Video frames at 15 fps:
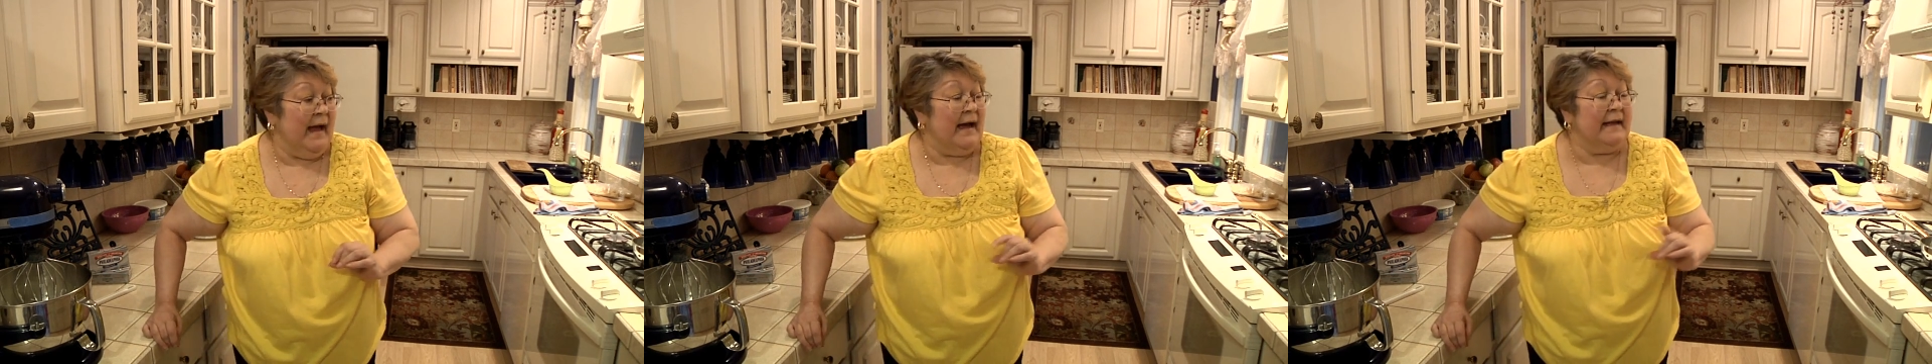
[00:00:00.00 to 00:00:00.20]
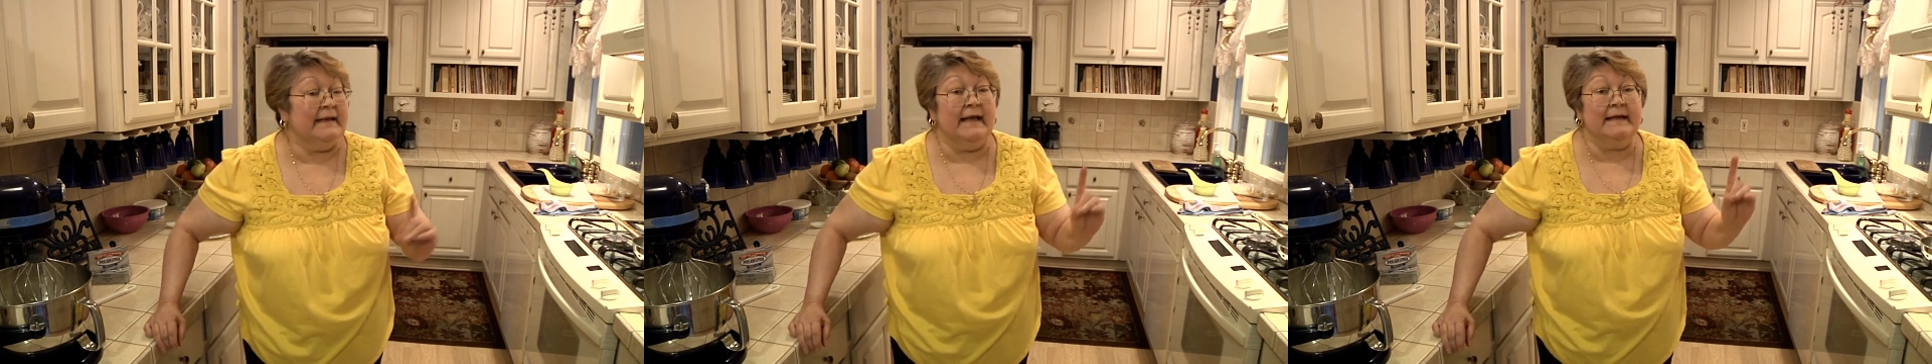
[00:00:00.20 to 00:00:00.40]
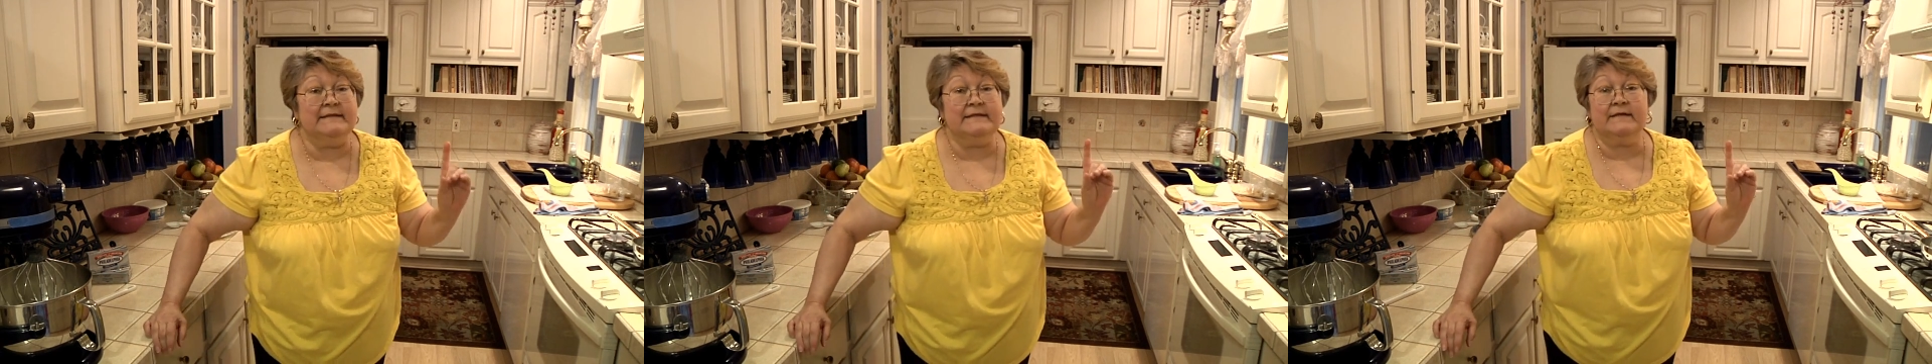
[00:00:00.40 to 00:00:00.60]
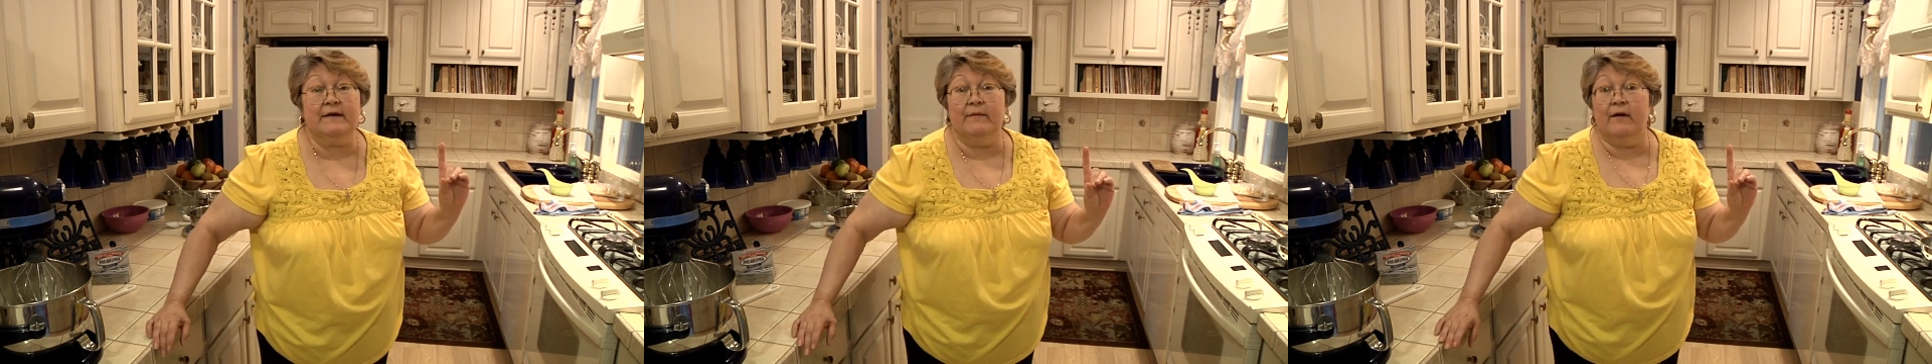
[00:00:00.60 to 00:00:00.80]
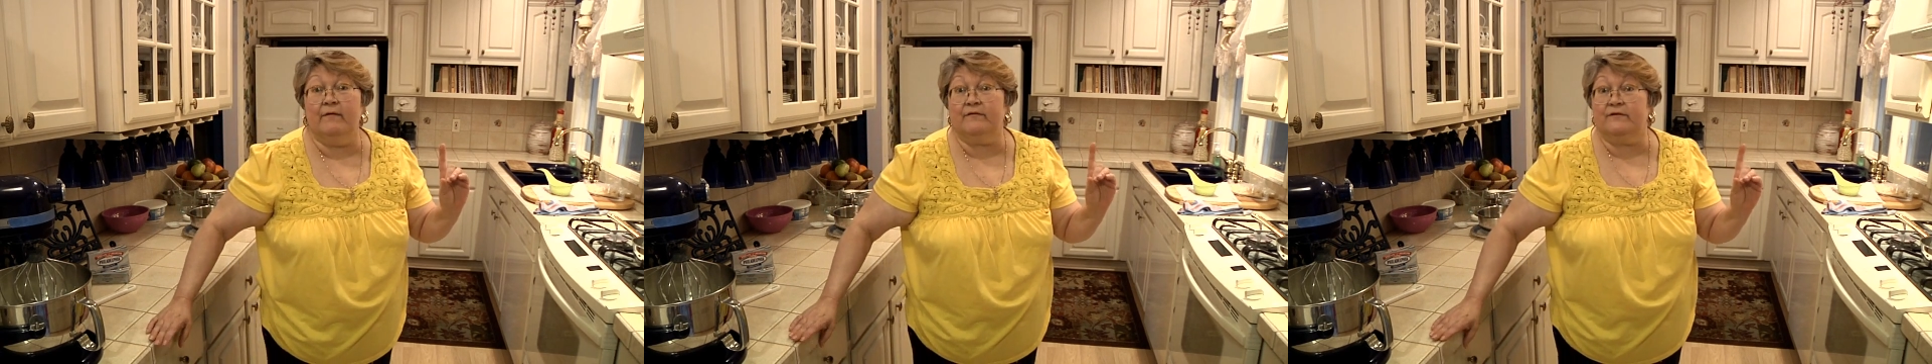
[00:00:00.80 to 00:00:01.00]
I'd like to
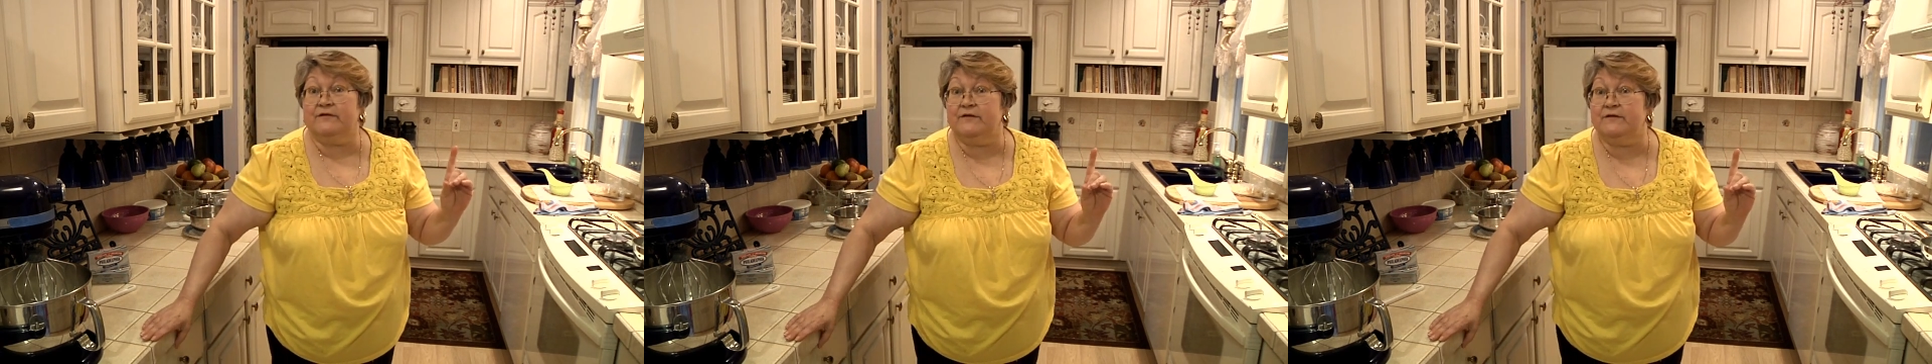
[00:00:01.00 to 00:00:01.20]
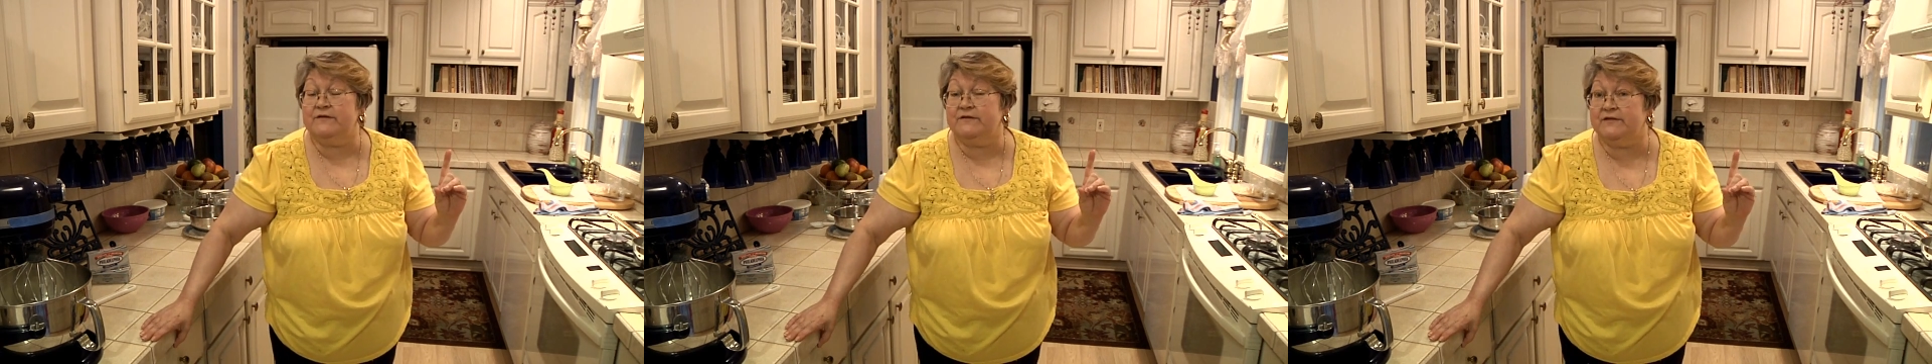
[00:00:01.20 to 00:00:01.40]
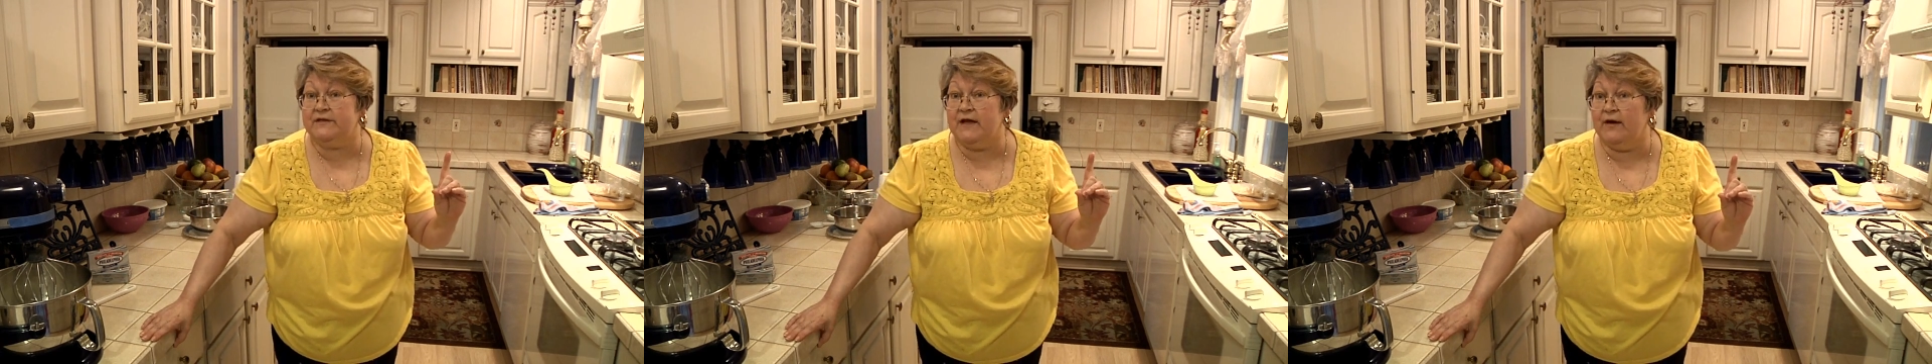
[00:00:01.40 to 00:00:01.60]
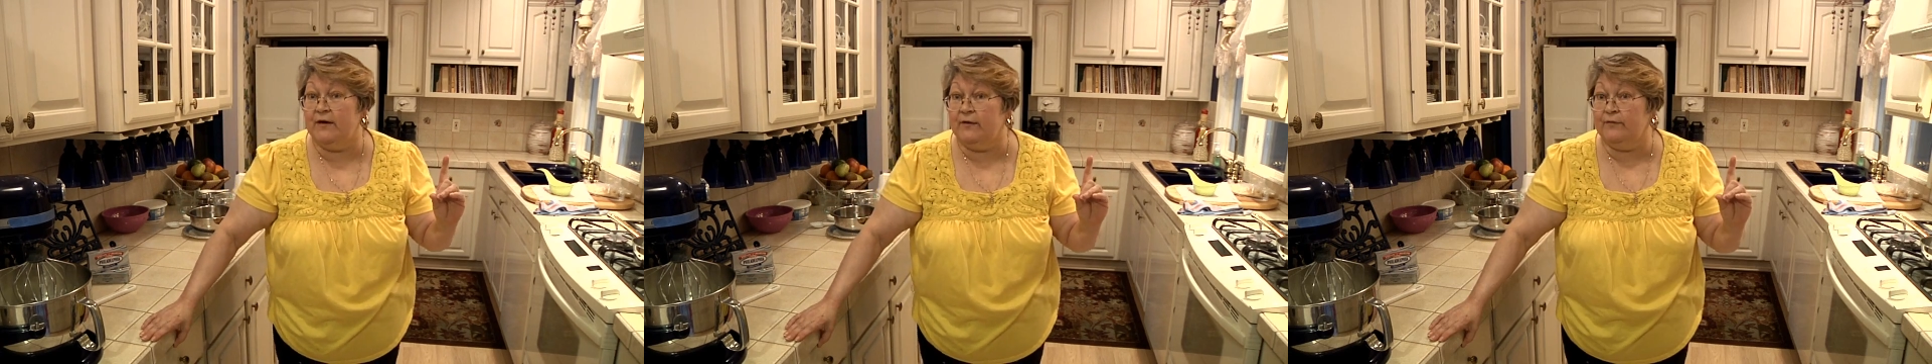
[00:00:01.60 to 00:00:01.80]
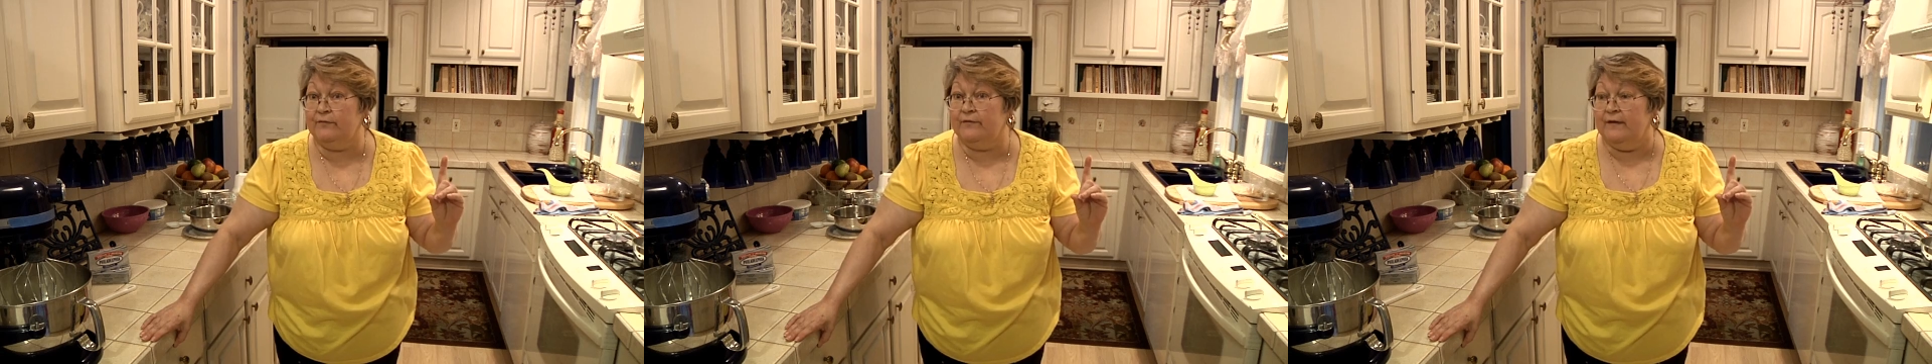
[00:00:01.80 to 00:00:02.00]
go over to the
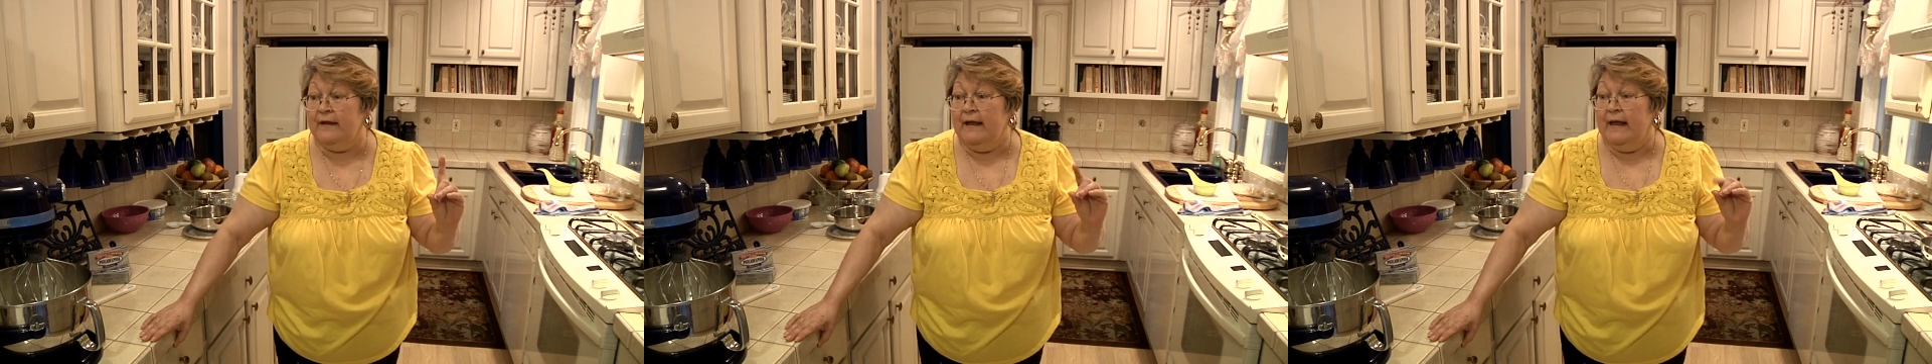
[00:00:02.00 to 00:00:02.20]
stove,